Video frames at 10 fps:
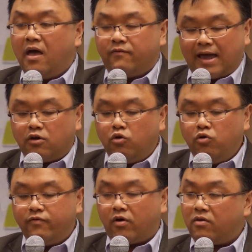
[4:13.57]

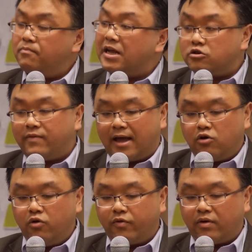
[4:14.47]
Vancouver, Metro
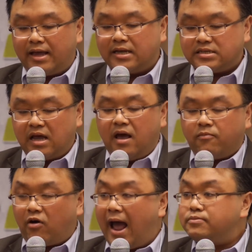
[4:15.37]
Vancouver is
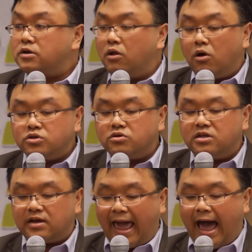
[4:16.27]
perhaps closer
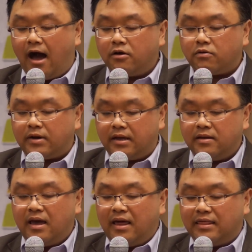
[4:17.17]
to Calgary
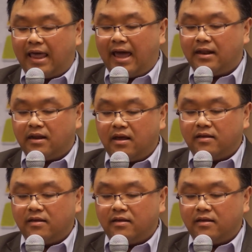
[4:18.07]
than